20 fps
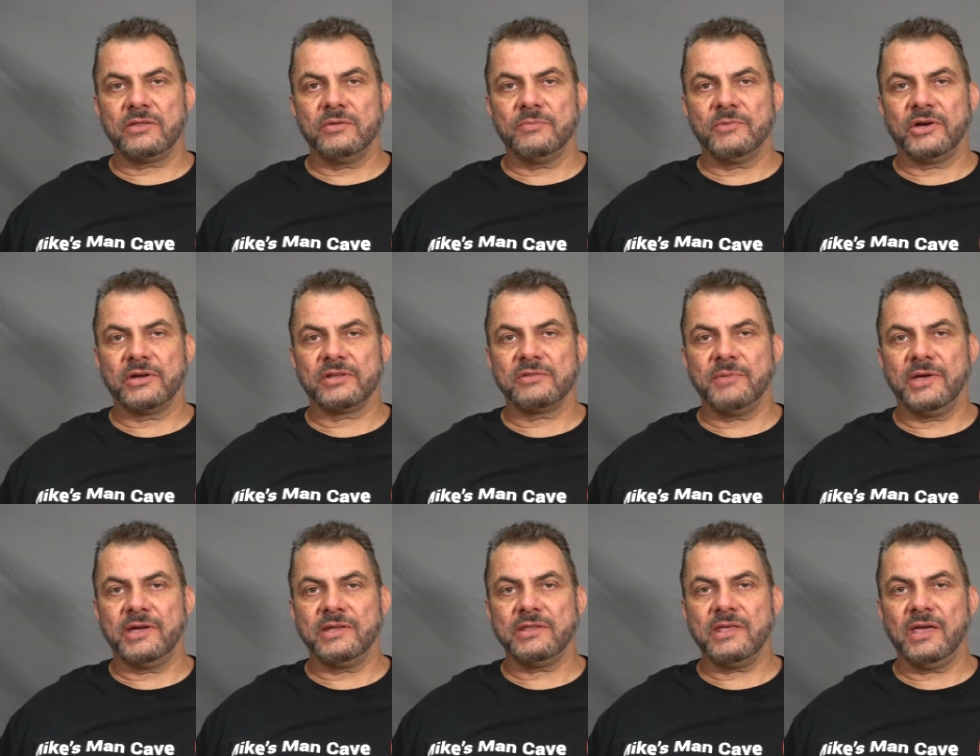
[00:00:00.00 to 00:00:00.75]
to Mike's
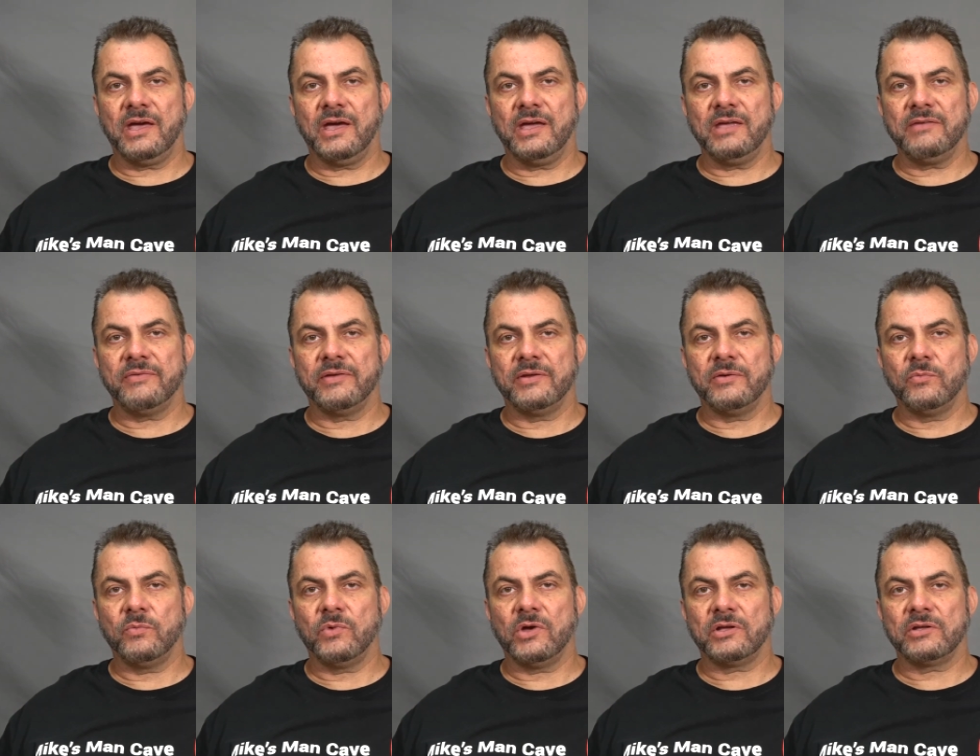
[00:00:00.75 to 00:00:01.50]
Man Cave
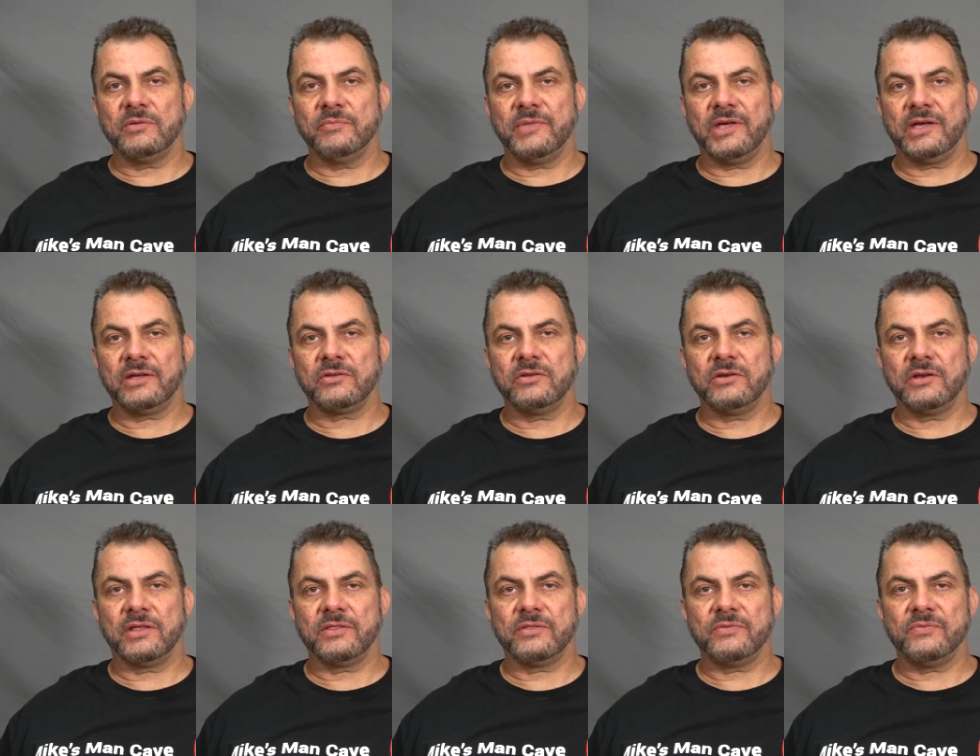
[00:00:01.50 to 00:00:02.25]
and welcome back to
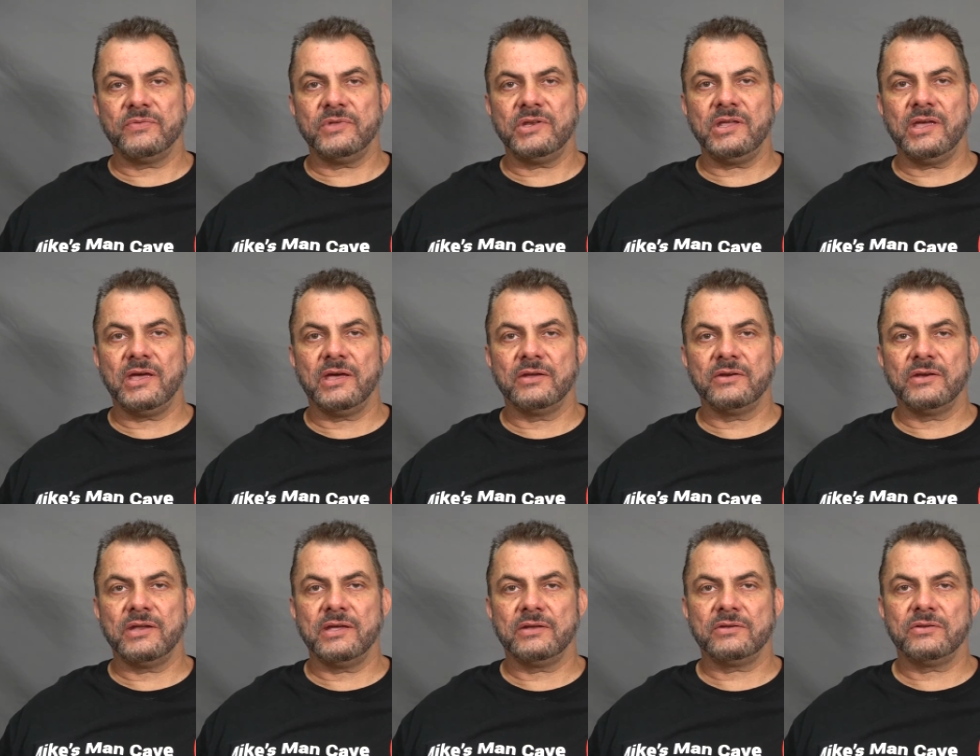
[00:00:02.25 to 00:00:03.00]
another video.
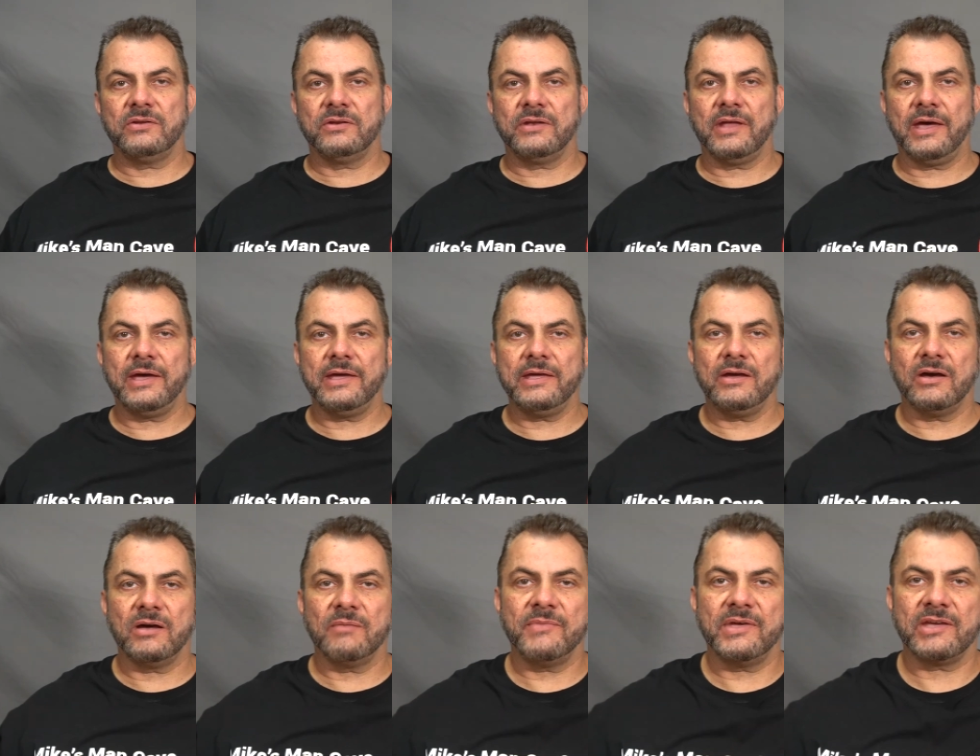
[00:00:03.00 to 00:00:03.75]
Now today
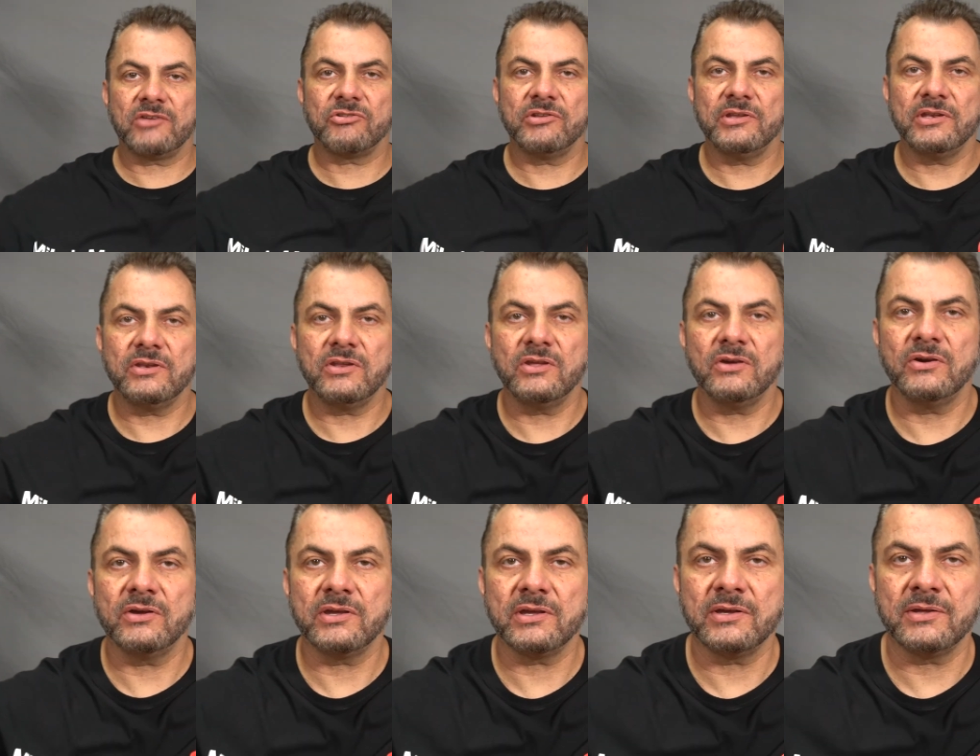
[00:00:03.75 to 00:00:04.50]
I'm actually
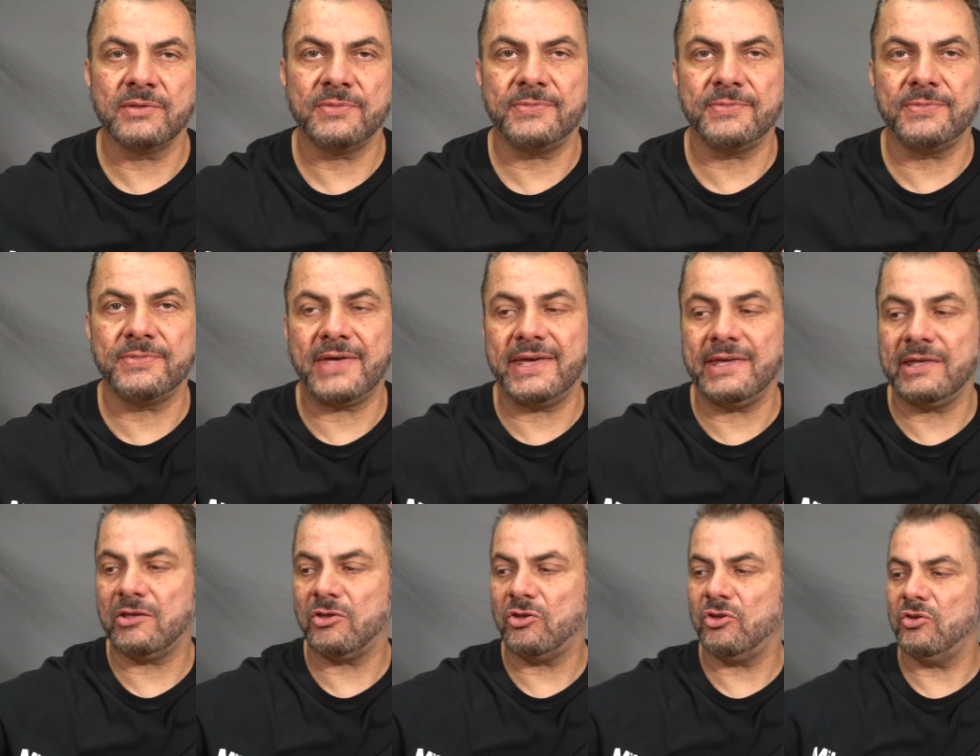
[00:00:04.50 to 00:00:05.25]
doing a
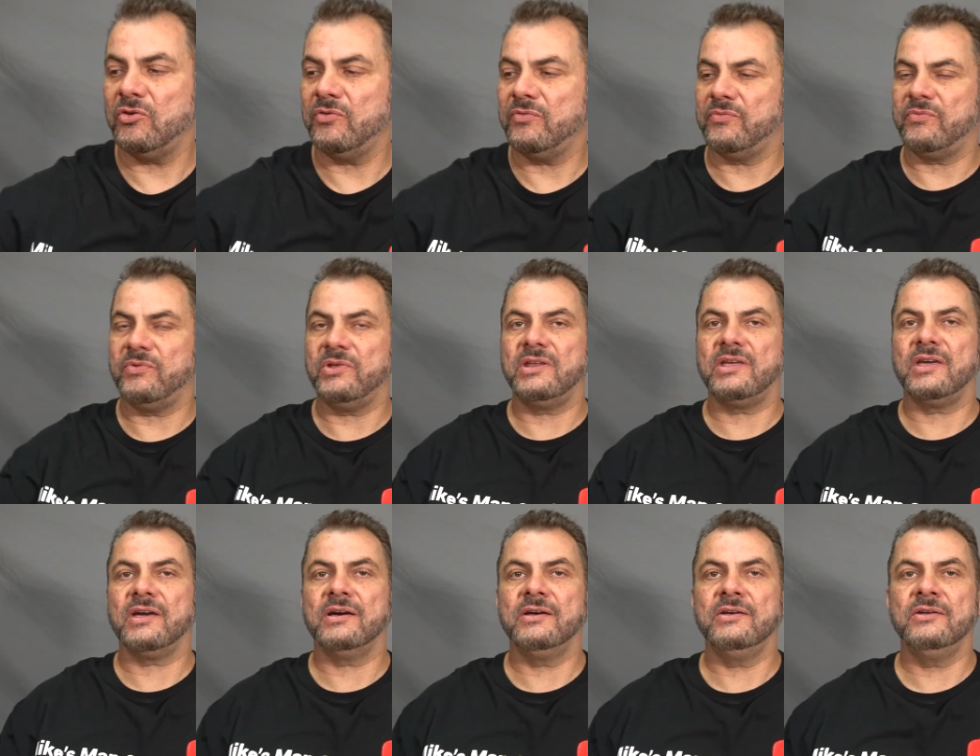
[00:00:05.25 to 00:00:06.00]
thank you
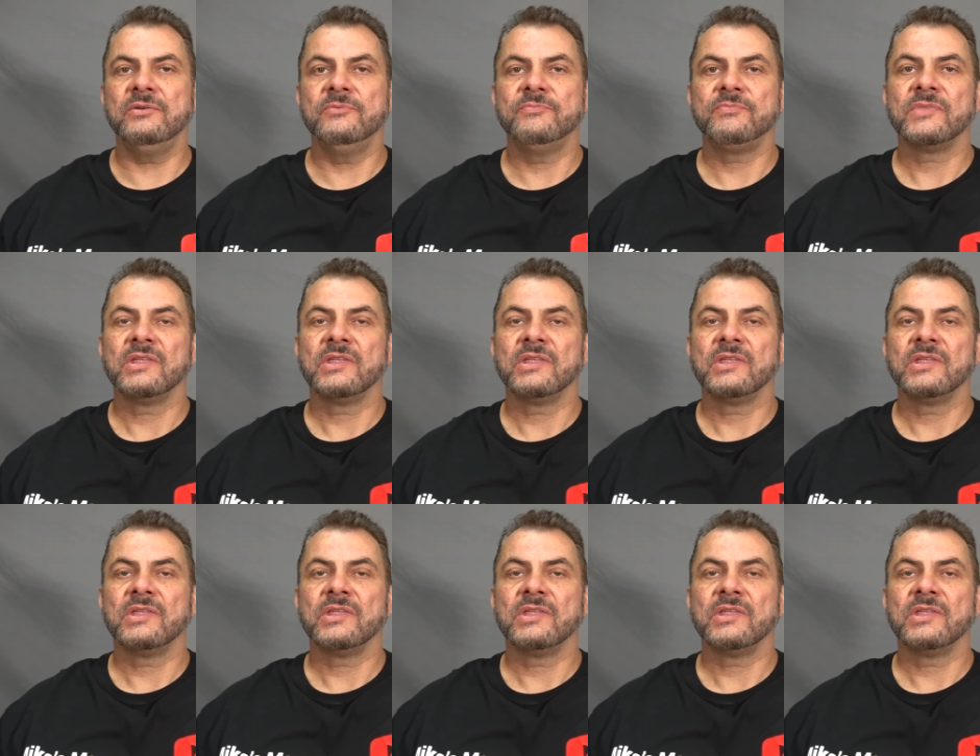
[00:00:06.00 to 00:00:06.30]
video.